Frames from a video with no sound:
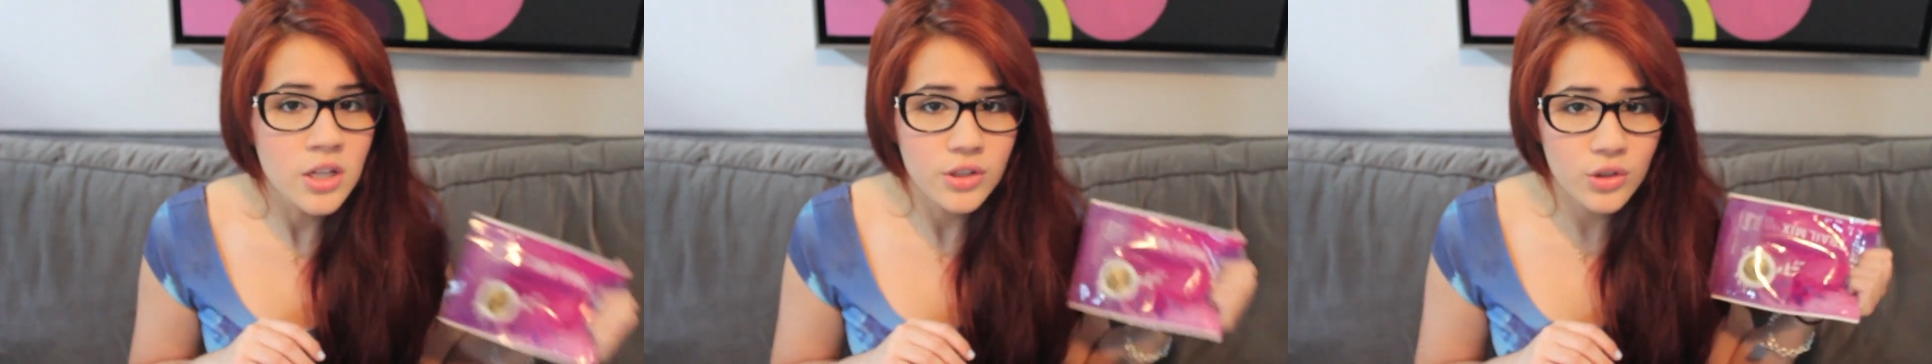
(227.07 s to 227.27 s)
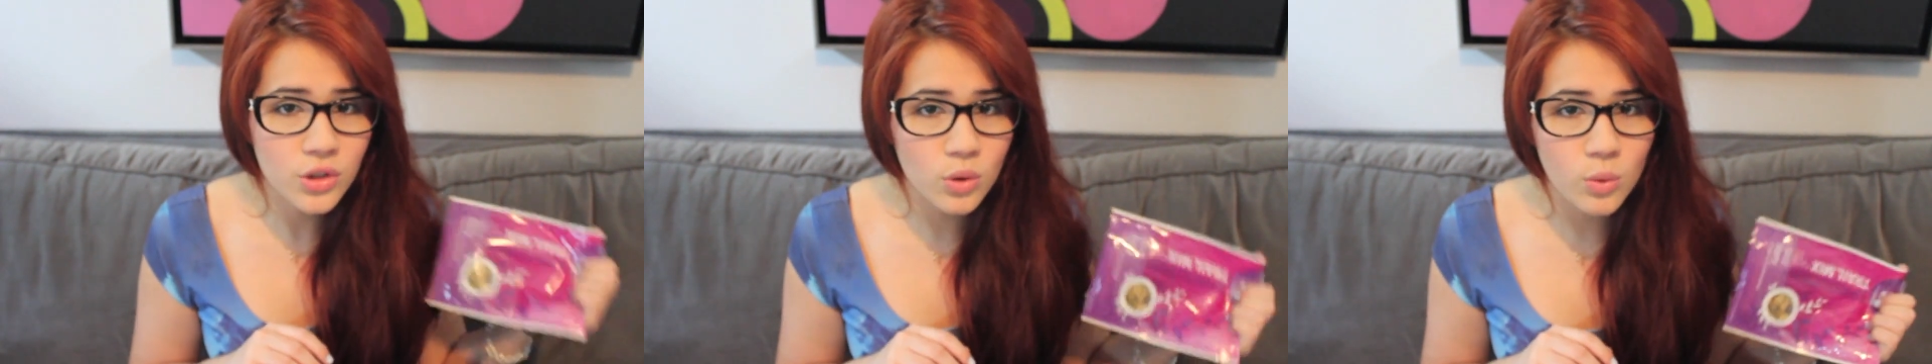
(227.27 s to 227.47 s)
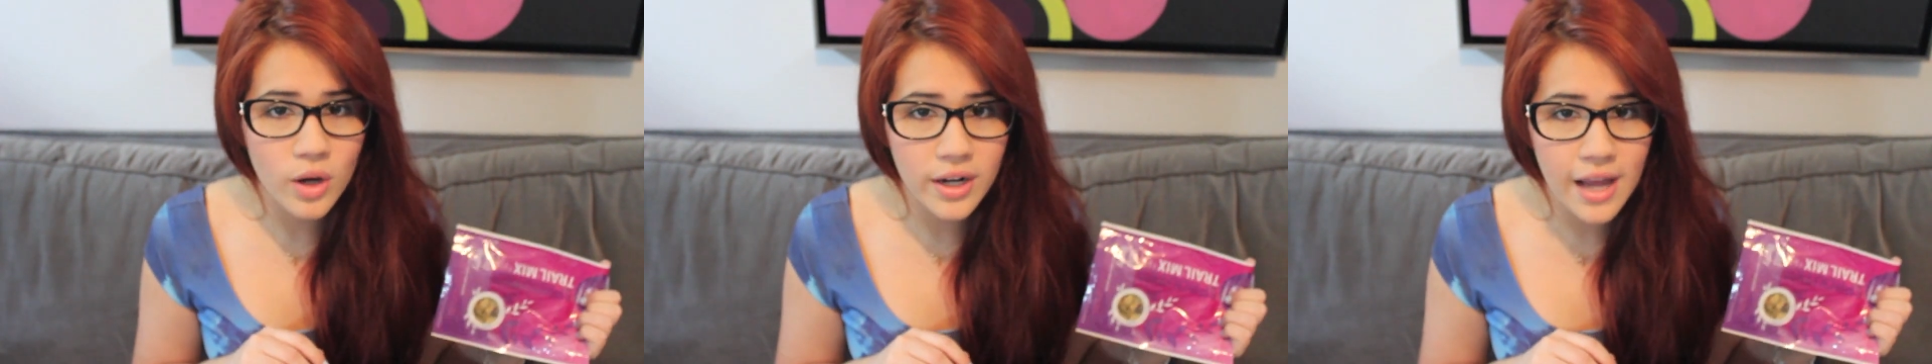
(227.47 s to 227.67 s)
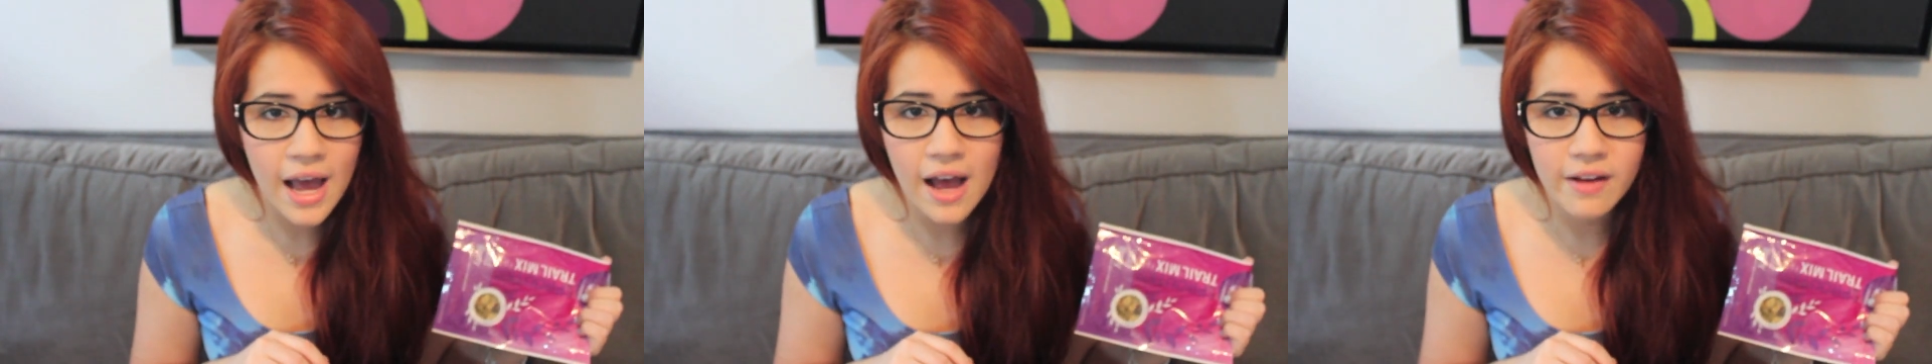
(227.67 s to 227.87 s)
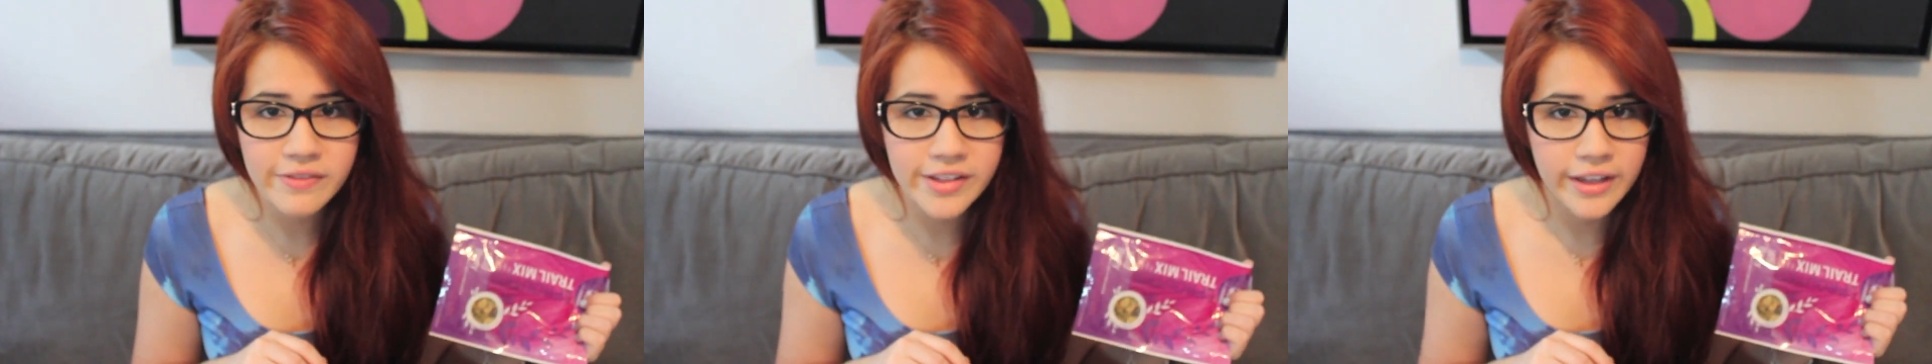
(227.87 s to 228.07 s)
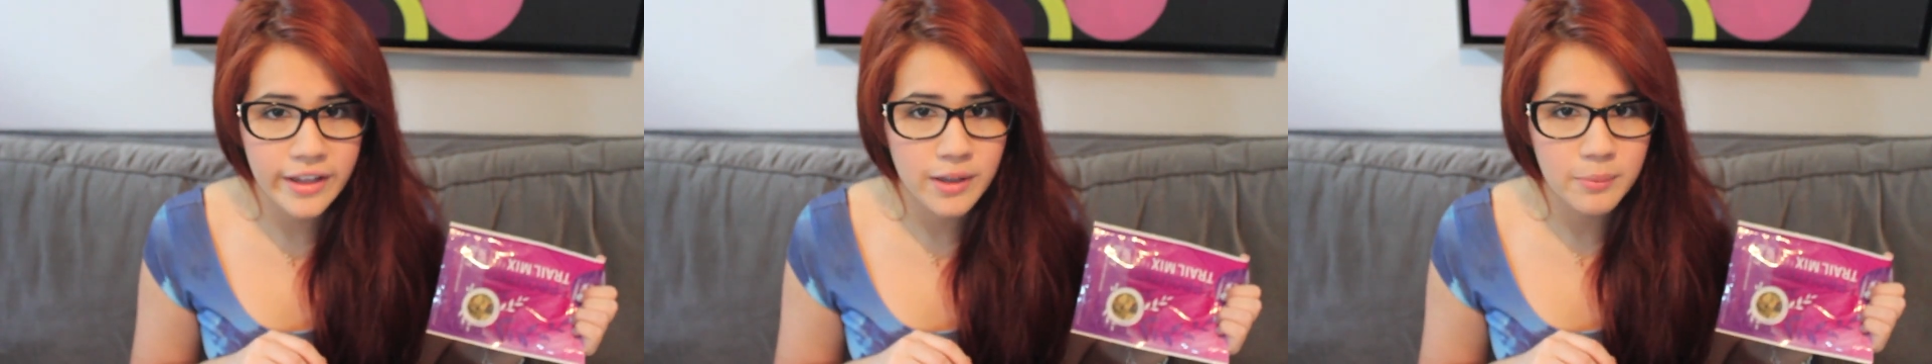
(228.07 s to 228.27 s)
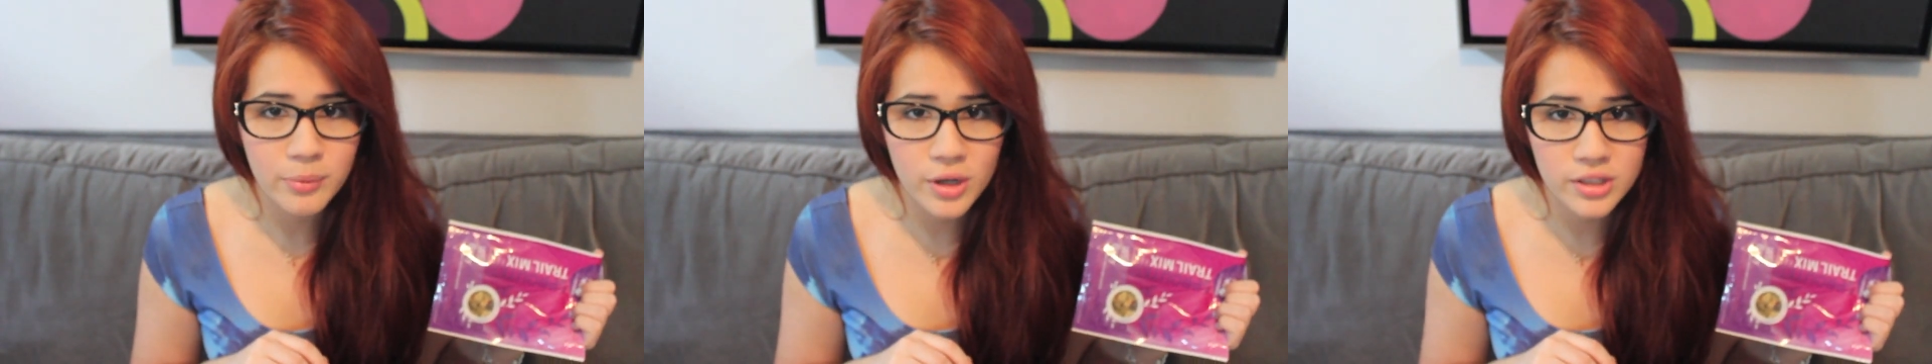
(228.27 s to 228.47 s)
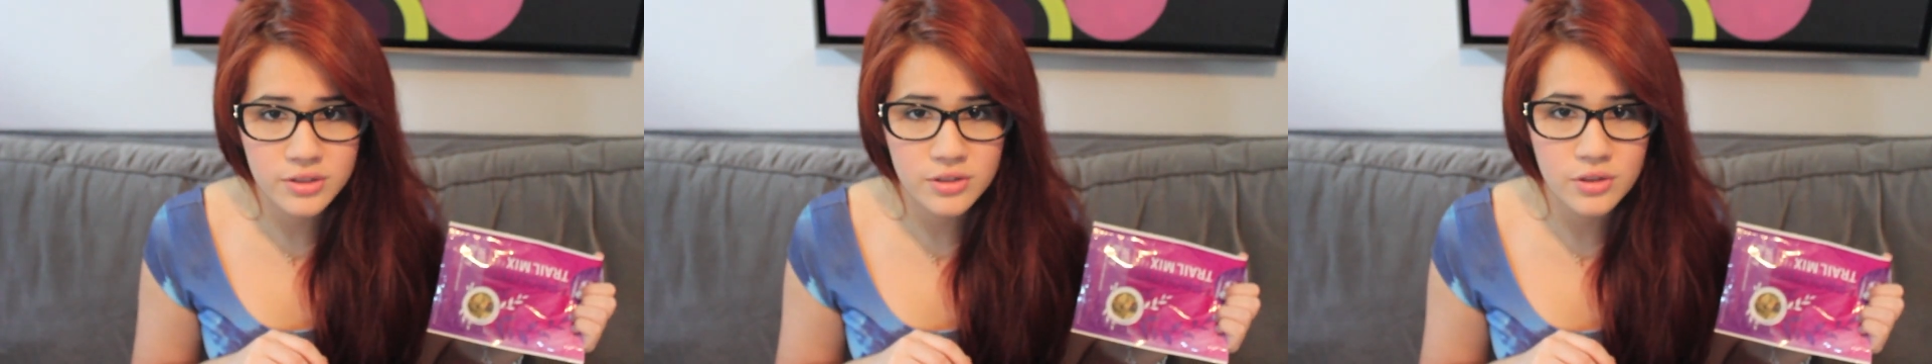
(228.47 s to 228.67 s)
you don't want to have like
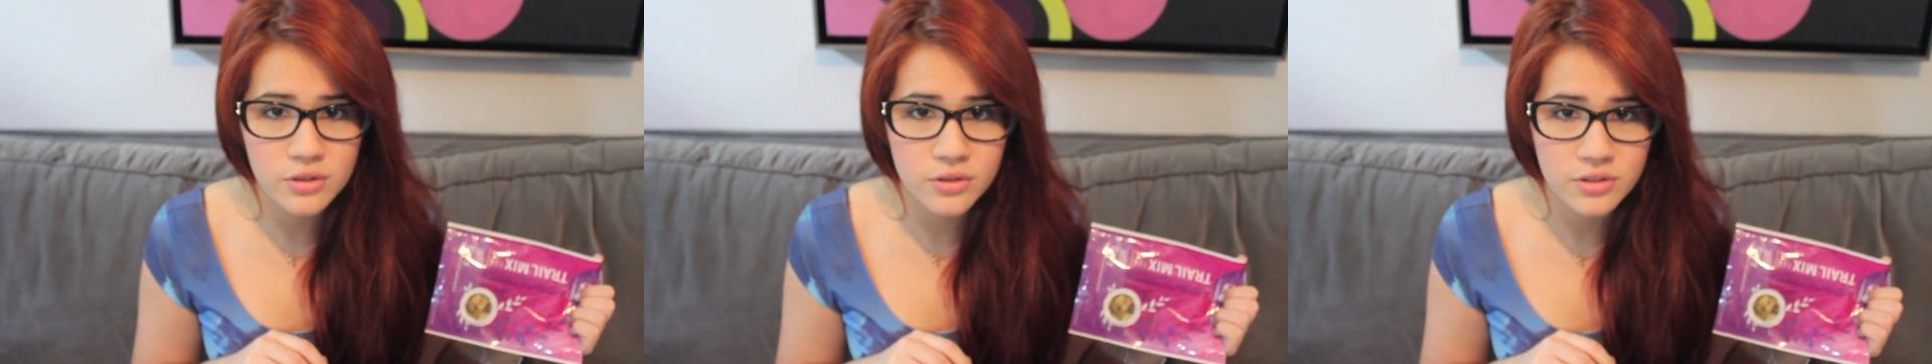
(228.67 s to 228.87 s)
pretzels